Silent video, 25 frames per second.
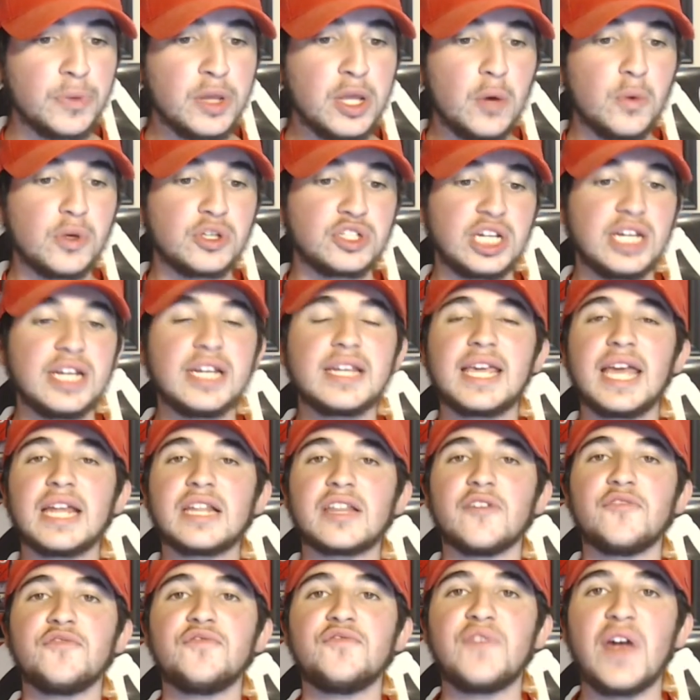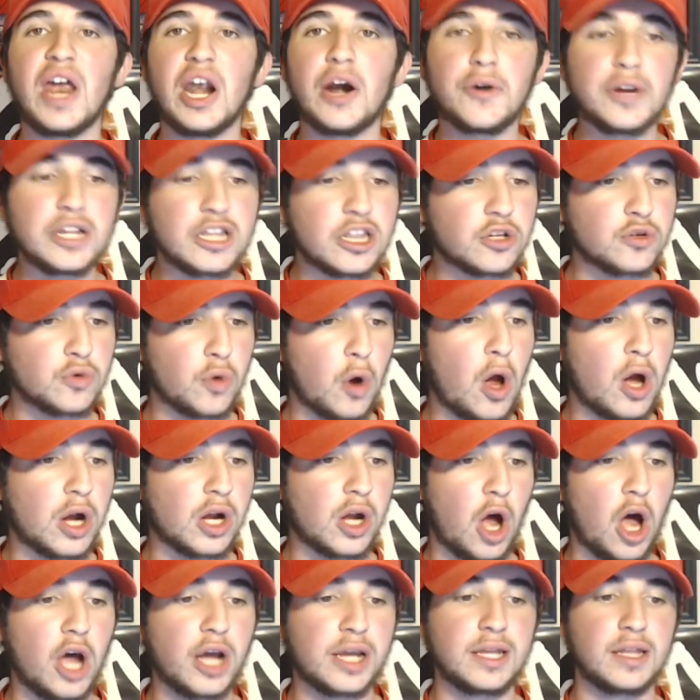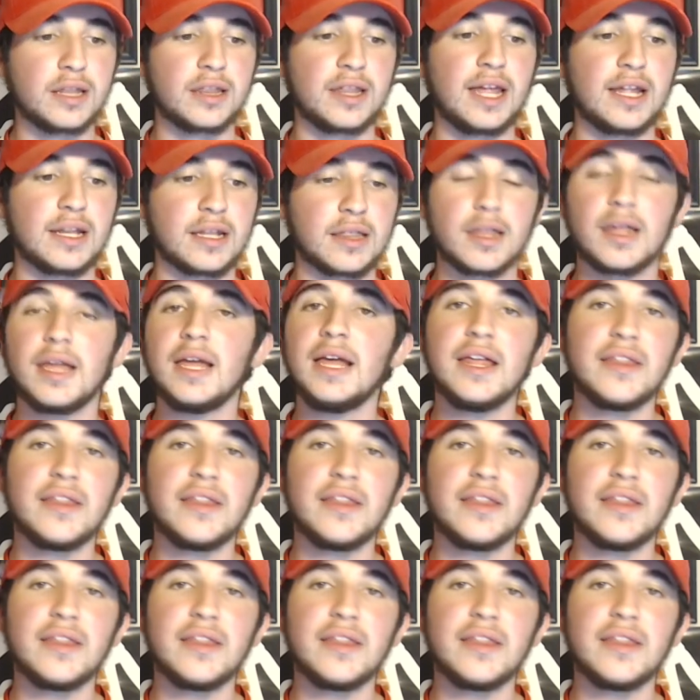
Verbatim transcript: which indicates a very strong hockey sense.